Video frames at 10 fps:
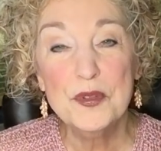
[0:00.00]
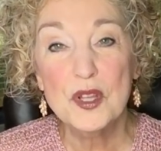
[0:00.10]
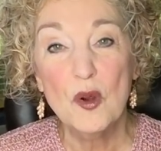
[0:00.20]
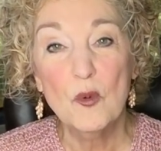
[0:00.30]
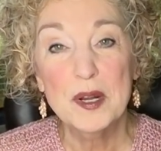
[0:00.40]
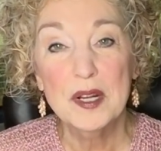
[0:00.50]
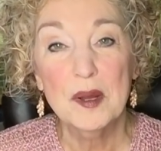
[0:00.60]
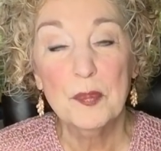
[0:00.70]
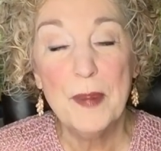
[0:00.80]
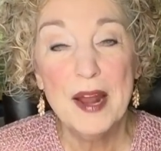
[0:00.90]
so when
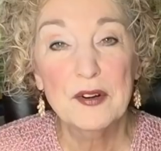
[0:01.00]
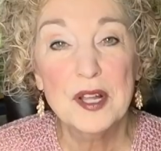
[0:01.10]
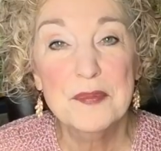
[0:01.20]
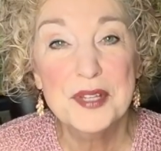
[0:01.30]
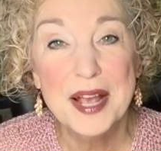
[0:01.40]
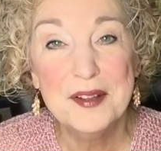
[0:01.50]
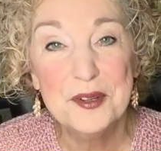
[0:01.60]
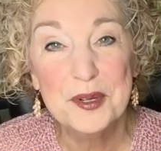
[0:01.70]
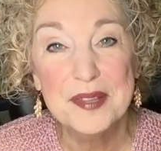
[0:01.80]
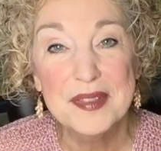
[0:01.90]
a pattern comes out,
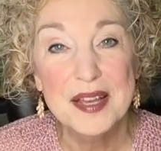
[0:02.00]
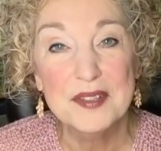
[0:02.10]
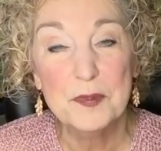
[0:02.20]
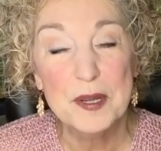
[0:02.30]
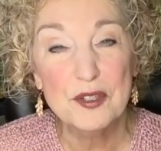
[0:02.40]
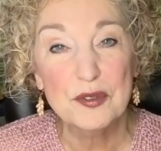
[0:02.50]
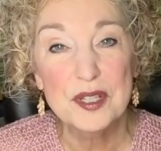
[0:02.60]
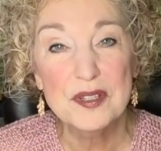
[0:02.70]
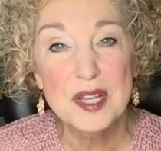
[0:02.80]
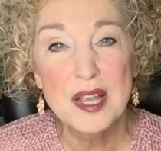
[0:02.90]
you'll get that special
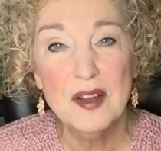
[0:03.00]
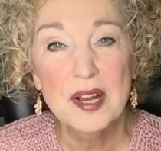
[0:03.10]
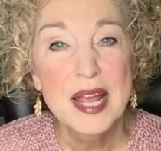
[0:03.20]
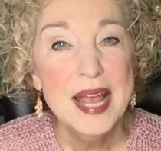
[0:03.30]
discount.